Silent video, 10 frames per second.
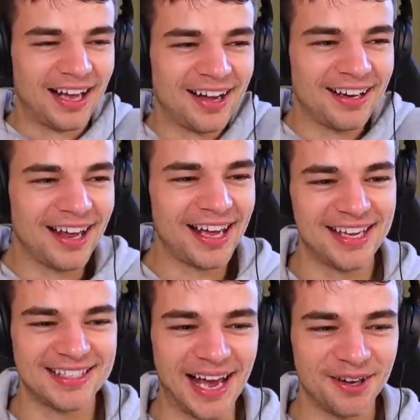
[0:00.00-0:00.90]
I can't lie.
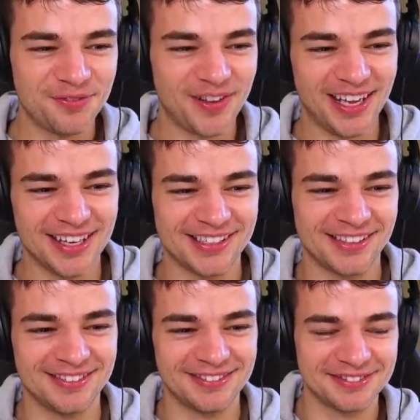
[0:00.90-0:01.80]
His outfit
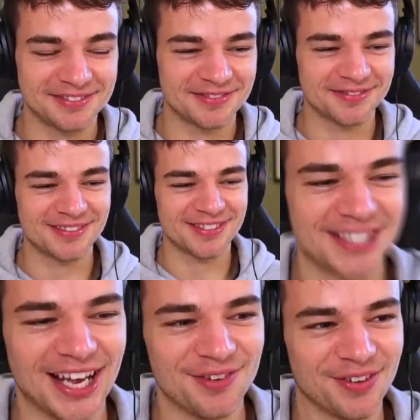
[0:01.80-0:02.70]
isn't
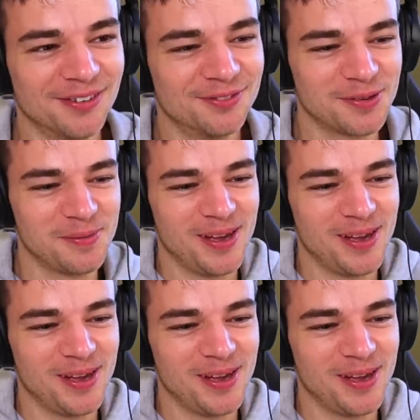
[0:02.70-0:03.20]
serving for